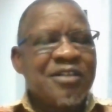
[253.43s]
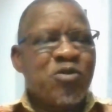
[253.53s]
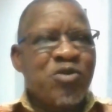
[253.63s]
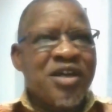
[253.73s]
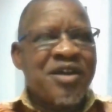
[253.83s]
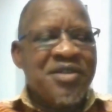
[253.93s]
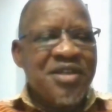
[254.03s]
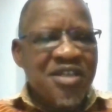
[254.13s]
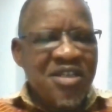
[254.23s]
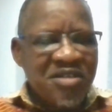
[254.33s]
where
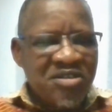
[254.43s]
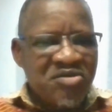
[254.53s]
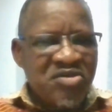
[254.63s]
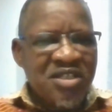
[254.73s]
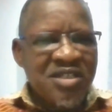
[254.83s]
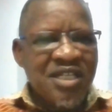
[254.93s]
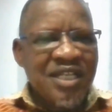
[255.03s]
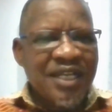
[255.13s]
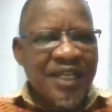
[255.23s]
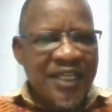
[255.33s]
the industry
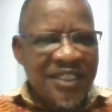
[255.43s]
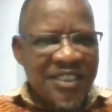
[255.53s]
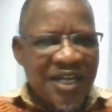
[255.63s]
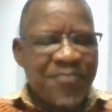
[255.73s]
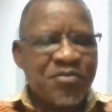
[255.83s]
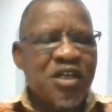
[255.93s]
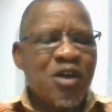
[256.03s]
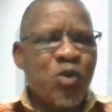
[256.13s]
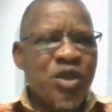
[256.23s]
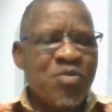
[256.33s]
really links up
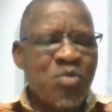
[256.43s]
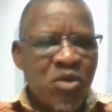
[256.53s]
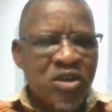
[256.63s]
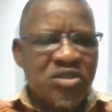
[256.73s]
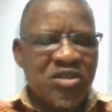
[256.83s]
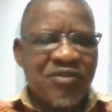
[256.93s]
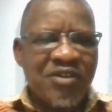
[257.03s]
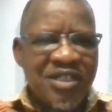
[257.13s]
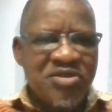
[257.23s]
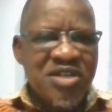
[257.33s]
with most of
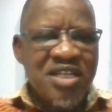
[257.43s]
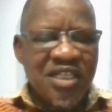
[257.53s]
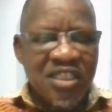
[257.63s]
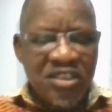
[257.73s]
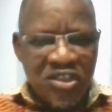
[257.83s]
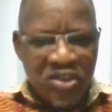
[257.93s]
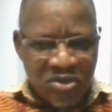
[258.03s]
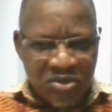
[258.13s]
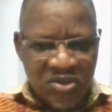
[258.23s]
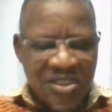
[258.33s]
our training
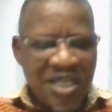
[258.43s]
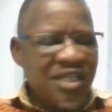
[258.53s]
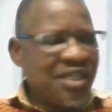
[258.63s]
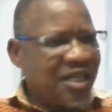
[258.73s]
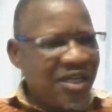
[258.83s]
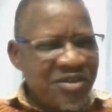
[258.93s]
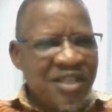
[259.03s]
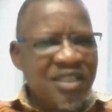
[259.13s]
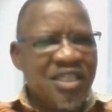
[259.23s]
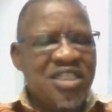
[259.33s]
institutes,
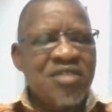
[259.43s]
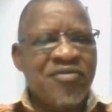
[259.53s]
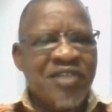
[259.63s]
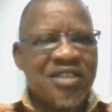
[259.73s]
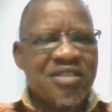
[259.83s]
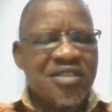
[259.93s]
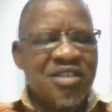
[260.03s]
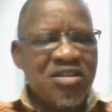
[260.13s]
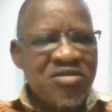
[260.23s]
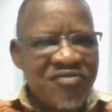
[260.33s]
including the TVETs,
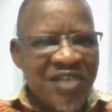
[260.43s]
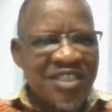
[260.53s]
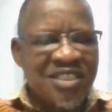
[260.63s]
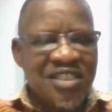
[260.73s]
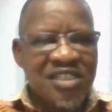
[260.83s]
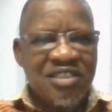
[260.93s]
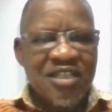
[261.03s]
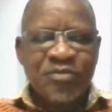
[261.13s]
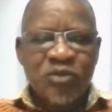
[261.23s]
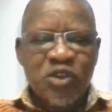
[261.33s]
the
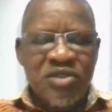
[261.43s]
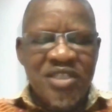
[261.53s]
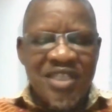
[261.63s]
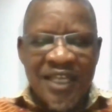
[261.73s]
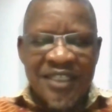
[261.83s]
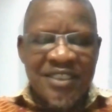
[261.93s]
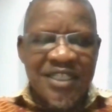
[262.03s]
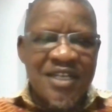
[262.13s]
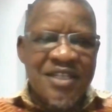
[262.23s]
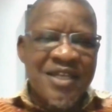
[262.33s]
universities, to the
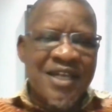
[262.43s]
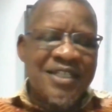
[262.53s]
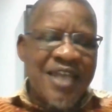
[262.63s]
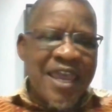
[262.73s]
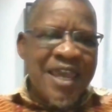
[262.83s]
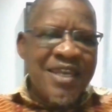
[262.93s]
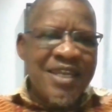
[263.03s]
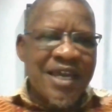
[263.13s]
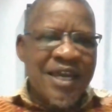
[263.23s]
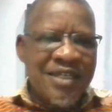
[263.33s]
extent that
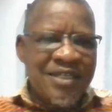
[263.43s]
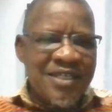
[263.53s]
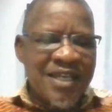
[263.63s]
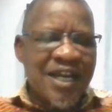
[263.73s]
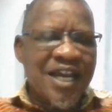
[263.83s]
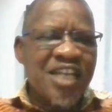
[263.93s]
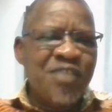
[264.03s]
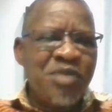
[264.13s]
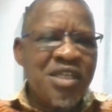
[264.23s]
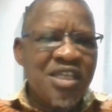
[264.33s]
any idea
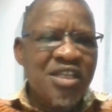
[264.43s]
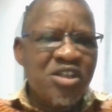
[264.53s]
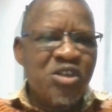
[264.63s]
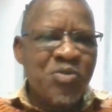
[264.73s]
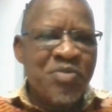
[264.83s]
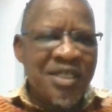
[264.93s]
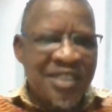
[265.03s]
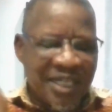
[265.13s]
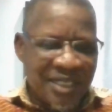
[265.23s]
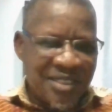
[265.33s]
can be
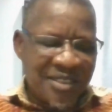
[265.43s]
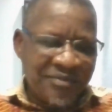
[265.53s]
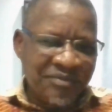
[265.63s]
incubated.